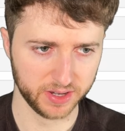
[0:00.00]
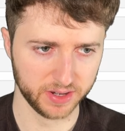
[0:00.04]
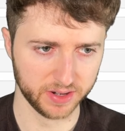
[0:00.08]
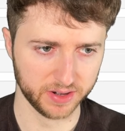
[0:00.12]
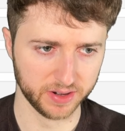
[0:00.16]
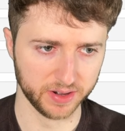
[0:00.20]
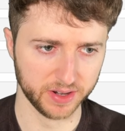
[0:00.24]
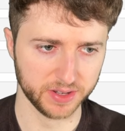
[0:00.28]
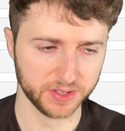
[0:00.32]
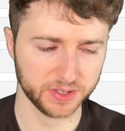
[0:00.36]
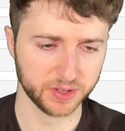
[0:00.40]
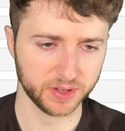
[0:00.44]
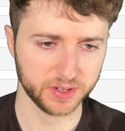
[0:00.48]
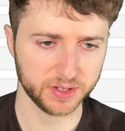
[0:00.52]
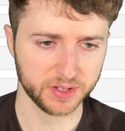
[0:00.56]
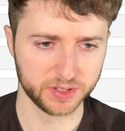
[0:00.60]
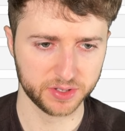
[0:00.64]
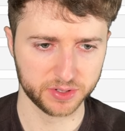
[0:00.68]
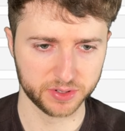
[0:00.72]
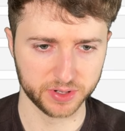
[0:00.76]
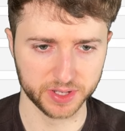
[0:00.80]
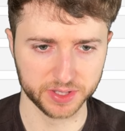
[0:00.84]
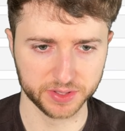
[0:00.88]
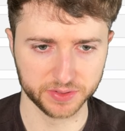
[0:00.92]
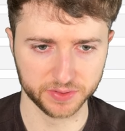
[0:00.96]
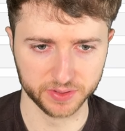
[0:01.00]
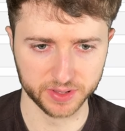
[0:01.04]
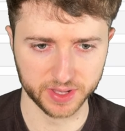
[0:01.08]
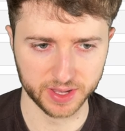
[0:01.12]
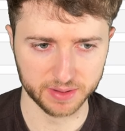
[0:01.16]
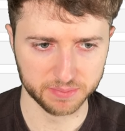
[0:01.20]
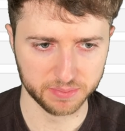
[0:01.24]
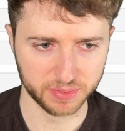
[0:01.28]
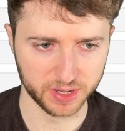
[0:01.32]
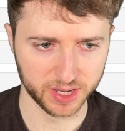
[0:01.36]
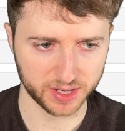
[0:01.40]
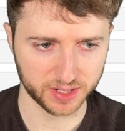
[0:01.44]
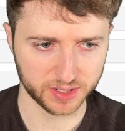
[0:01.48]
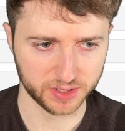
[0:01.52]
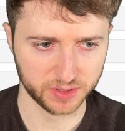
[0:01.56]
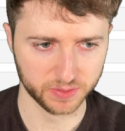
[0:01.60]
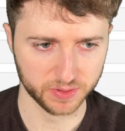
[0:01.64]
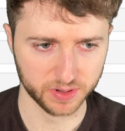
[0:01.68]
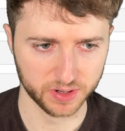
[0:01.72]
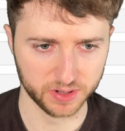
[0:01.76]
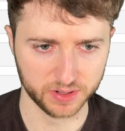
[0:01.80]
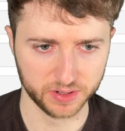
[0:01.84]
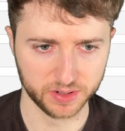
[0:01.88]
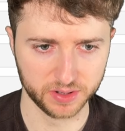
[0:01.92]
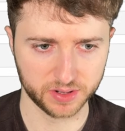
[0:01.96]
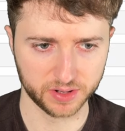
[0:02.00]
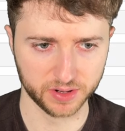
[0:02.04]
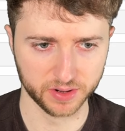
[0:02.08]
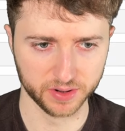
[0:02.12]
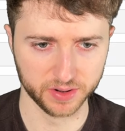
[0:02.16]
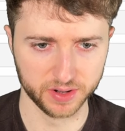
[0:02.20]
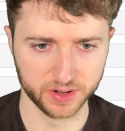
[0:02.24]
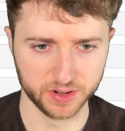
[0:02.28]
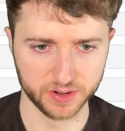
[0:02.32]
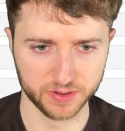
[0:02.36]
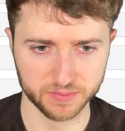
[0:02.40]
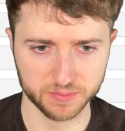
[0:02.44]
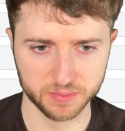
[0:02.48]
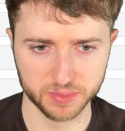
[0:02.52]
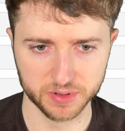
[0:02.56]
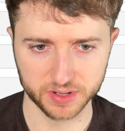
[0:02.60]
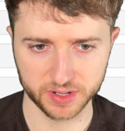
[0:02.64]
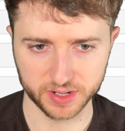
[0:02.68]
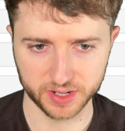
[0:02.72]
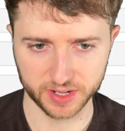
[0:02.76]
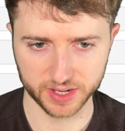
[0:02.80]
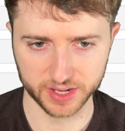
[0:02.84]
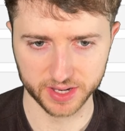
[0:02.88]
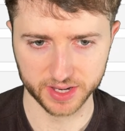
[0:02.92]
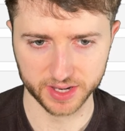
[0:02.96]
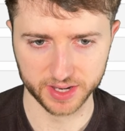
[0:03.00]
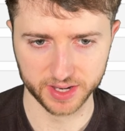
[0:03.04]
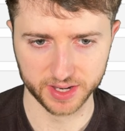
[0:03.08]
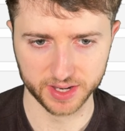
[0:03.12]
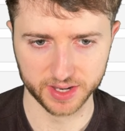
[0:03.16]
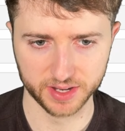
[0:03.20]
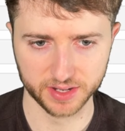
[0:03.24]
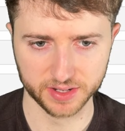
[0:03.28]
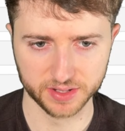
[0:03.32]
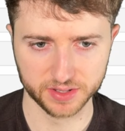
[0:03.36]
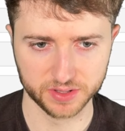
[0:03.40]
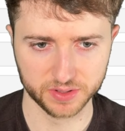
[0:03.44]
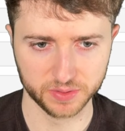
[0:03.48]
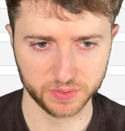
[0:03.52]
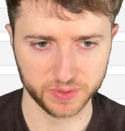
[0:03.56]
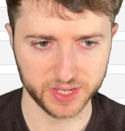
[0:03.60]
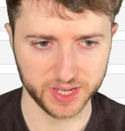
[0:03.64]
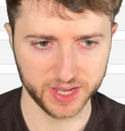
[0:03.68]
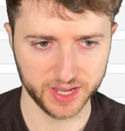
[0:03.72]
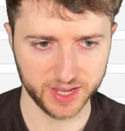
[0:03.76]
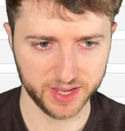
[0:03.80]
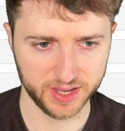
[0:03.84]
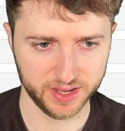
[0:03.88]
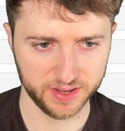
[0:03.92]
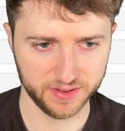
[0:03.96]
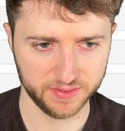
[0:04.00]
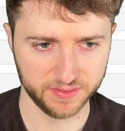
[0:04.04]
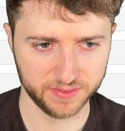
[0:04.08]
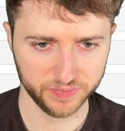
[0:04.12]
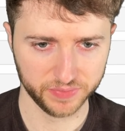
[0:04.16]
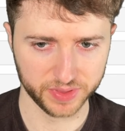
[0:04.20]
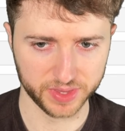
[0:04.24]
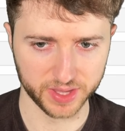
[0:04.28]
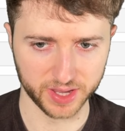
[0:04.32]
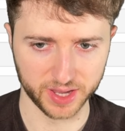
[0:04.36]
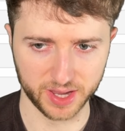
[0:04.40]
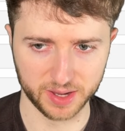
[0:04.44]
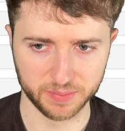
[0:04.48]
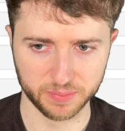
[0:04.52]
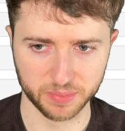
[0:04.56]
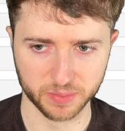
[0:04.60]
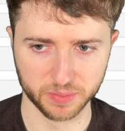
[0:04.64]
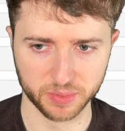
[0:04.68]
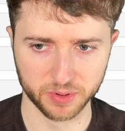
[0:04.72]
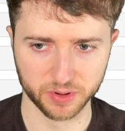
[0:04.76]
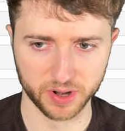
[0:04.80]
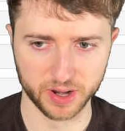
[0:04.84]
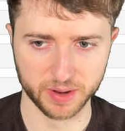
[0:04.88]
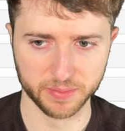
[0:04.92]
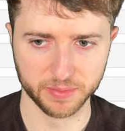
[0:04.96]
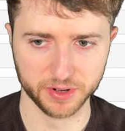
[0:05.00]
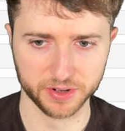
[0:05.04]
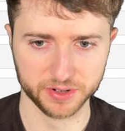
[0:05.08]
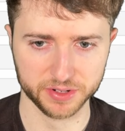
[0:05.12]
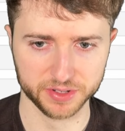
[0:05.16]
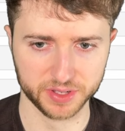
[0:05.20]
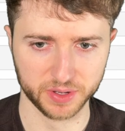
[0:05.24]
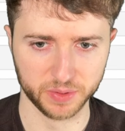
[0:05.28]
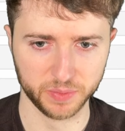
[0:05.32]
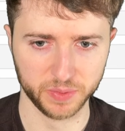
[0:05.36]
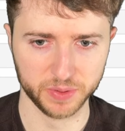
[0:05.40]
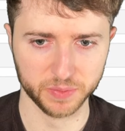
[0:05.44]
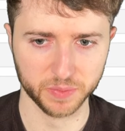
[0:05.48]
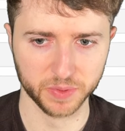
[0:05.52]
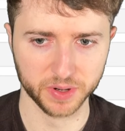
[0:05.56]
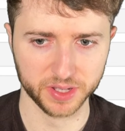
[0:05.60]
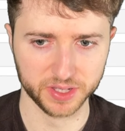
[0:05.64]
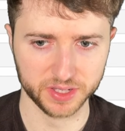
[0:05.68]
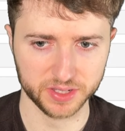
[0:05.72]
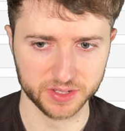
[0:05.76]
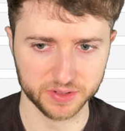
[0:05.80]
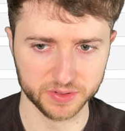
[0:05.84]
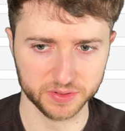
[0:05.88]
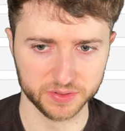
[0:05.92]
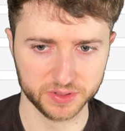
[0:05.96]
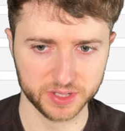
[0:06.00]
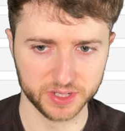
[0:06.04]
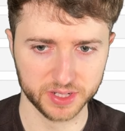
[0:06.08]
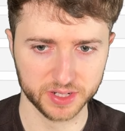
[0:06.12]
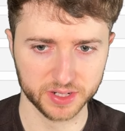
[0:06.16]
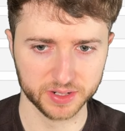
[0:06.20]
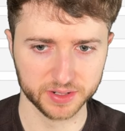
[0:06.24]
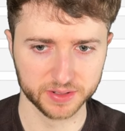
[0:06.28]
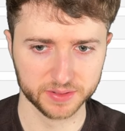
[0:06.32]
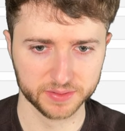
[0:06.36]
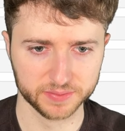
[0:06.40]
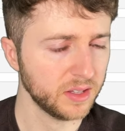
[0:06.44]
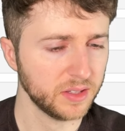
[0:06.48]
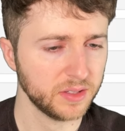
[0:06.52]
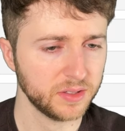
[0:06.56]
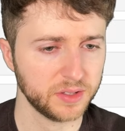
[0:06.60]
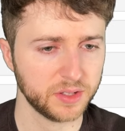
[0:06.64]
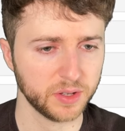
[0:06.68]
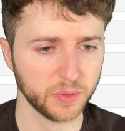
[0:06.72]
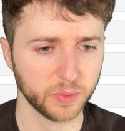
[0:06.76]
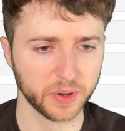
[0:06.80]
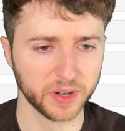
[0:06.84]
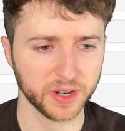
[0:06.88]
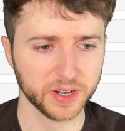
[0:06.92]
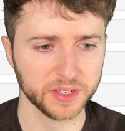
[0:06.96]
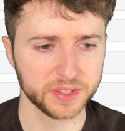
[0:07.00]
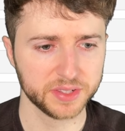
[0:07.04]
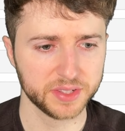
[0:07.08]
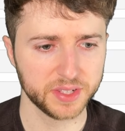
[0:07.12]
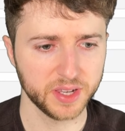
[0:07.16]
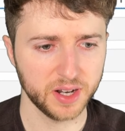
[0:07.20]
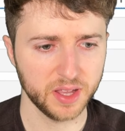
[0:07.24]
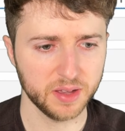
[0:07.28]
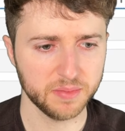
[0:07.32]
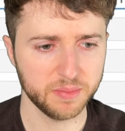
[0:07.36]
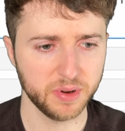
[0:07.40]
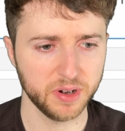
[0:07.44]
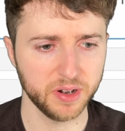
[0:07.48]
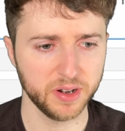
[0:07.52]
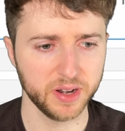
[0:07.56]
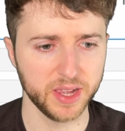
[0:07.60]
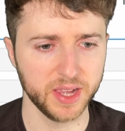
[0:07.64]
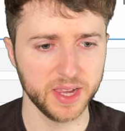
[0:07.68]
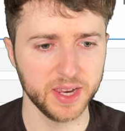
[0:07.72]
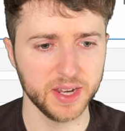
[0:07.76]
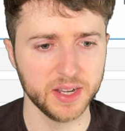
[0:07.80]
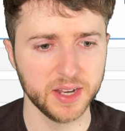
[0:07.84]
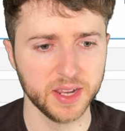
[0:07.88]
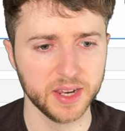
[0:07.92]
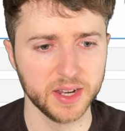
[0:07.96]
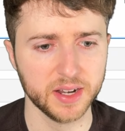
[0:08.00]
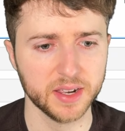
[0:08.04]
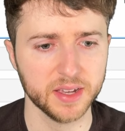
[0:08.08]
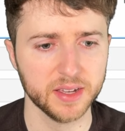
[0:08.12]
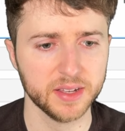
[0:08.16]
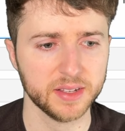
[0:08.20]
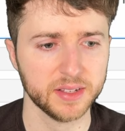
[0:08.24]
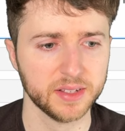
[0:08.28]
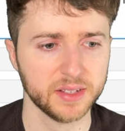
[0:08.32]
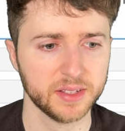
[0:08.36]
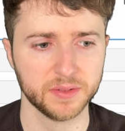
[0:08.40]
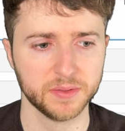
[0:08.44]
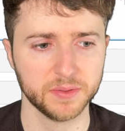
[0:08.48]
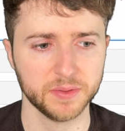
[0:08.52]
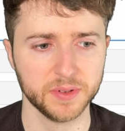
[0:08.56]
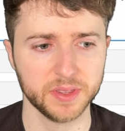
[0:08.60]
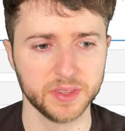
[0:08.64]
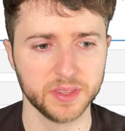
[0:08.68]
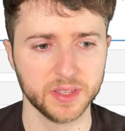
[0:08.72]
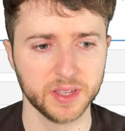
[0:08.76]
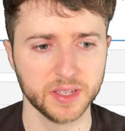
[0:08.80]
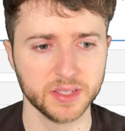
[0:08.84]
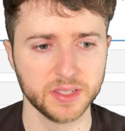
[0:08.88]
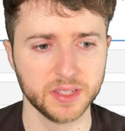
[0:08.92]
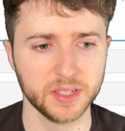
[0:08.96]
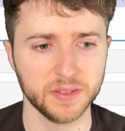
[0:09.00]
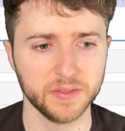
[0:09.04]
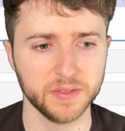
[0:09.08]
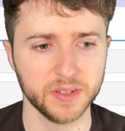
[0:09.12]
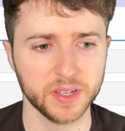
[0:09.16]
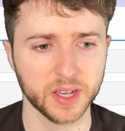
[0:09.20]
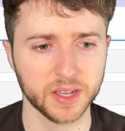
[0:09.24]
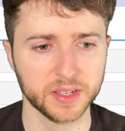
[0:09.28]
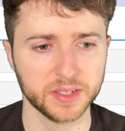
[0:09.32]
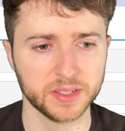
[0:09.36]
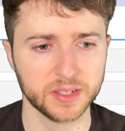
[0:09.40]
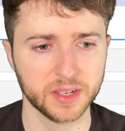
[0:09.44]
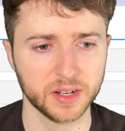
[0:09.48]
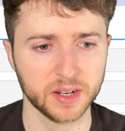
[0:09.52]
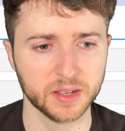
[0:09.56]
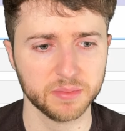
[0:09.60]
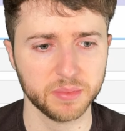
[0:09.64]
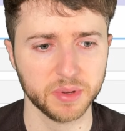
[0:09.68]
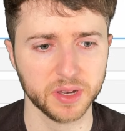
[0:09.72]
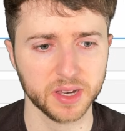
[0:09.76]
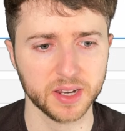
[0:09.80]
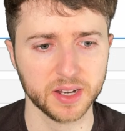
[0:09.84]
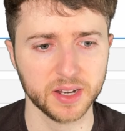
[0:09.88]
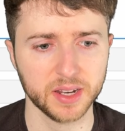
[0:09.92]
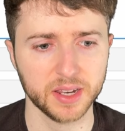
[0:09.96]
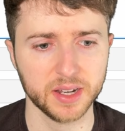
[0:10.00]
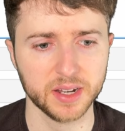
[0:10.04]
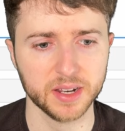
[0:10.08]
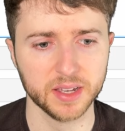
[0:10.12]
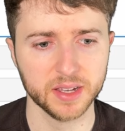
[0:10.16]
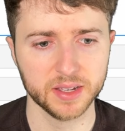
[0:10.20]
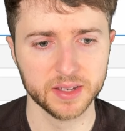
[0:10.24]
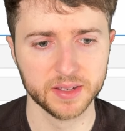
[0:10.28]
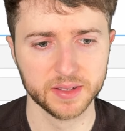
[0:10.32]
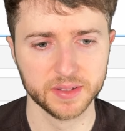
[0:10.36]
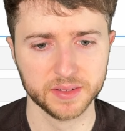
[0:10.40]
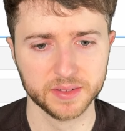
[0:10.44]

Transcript: All right, so I just transferred that back to our current notebook. And so we have the hyperparameters that we want to use here. So we're going to set up our A data with scVI setup and data.